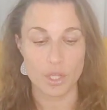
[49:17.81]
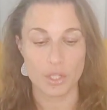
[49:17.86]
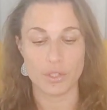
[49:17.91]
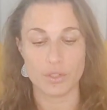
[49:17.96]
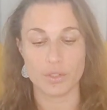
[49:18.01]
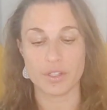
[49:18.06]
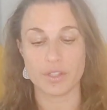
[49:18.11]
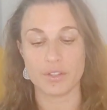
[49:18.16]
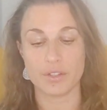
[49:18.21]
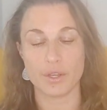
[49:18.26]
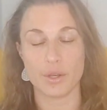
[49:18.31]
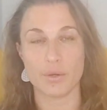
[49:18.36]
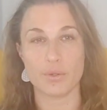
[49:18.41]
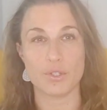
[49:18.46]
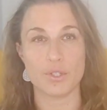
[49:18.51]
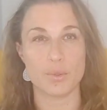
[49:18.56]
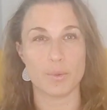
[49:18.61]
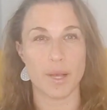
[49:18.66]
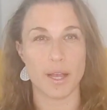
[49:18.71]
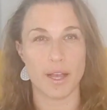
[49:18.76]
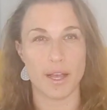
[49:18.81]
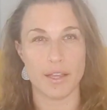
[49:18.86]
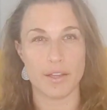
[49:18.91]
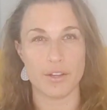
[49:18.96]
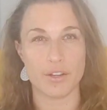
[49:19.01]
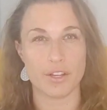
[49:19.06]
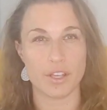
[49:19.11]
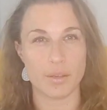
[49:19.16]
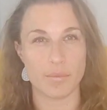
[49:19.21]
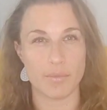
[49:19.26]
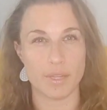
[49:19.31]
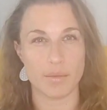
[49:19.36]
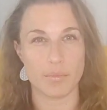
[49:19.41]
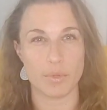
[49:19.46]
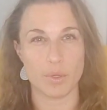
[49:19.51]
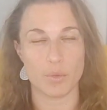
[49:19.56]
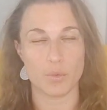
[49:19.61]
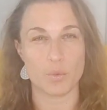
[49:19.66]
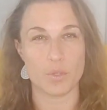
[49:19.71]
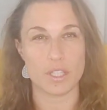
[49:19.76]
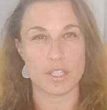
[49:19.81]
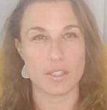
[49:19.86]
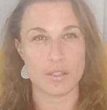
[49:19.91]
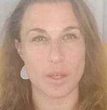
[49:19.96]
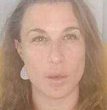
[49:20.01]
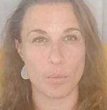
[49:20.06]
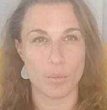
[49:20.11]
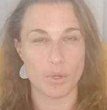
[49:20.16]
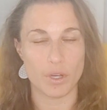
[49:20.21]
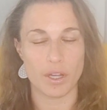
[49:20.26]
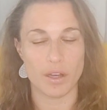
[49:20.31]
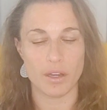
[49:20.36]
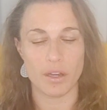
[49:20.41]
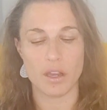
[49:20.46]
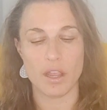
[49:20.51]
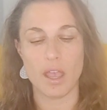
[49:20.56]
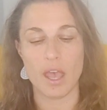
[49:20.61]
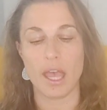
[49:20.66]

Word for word: you could go to a higher commitment with someone,